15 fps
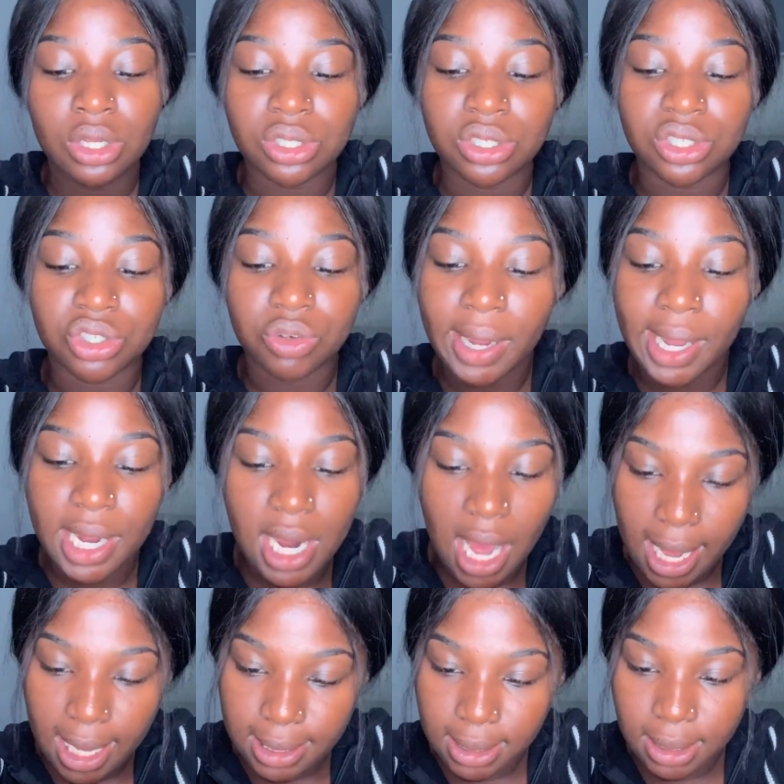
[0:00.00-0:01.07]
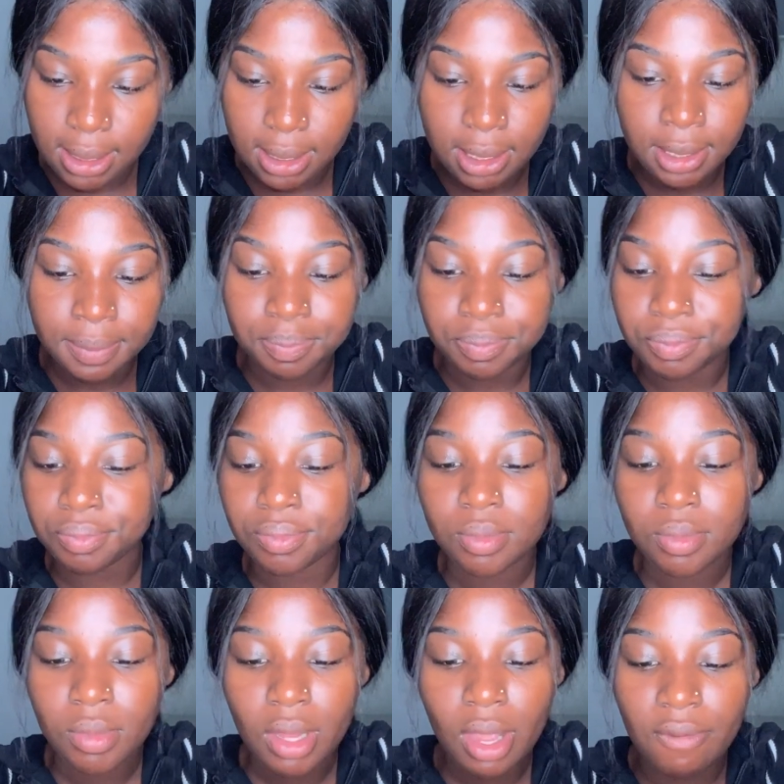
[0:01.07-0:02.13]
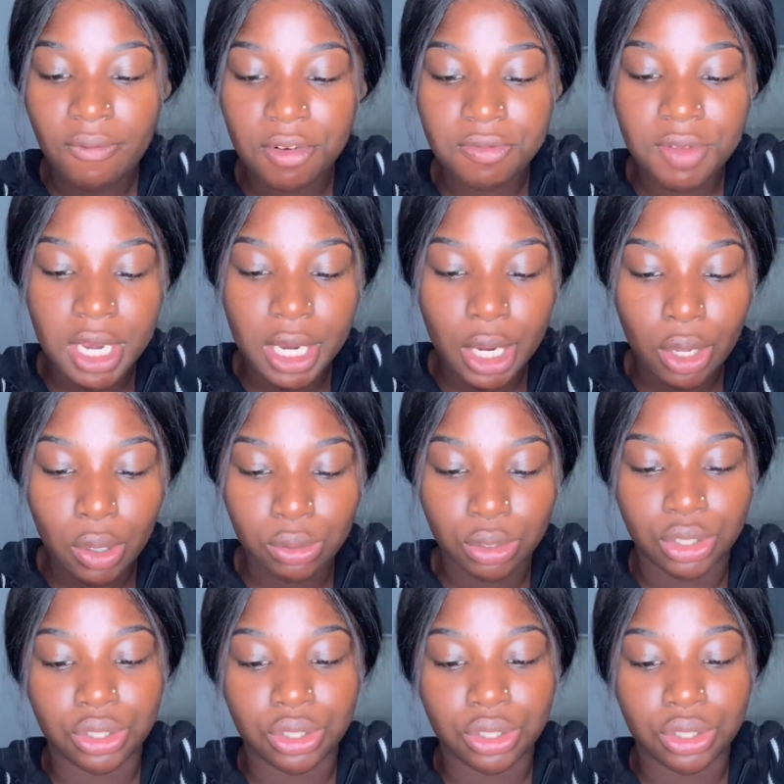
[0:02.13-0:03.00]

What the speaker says: join us for videos,